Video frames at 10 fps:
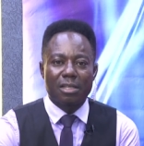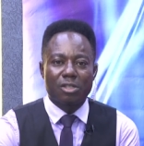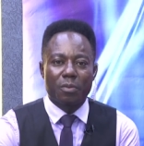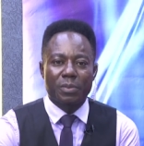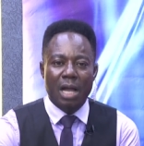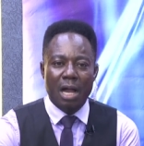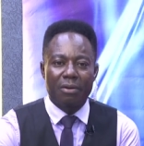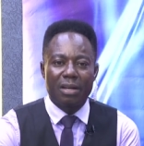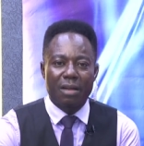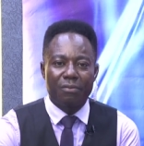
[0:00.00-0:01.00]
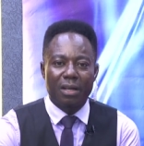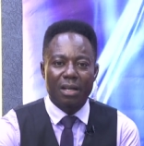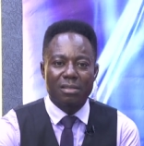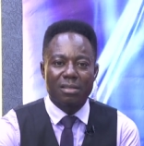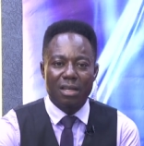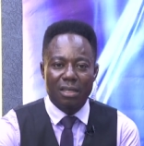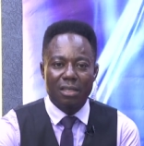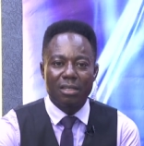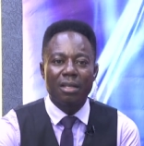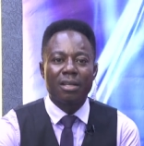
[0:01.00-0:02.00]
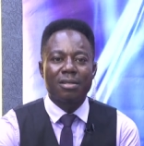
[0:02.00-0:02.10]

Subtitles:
Sub-Saharan Africa's leading